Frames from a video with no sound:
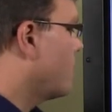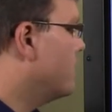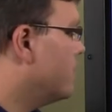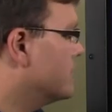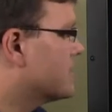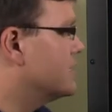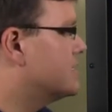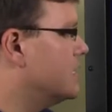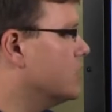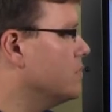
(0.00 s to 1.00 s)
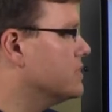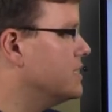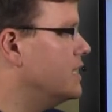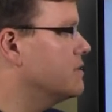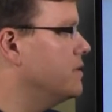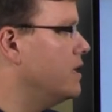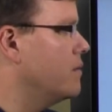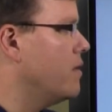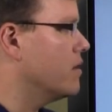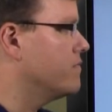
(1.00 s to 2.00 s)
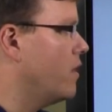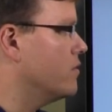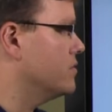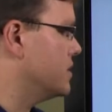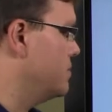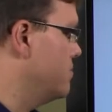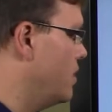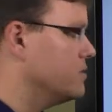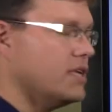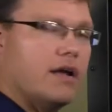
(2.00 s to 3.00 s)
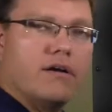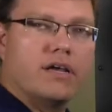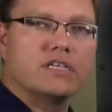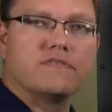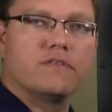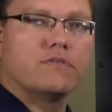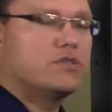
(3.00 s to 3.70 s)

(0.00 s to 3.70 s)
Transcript: There is considerable sentiment among voters in most areas for the